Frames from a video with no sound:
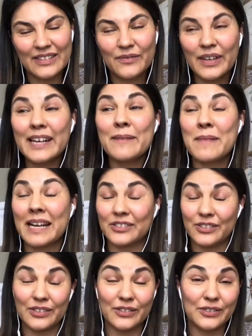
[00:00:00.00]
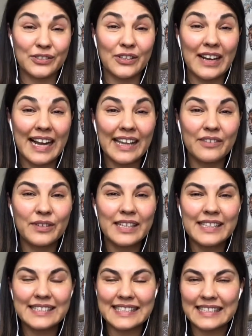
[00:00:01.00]
Very much so. So I
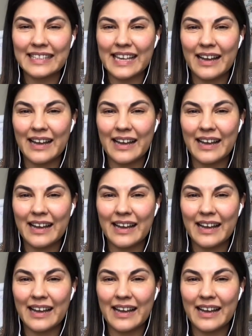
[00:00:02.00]
really didn't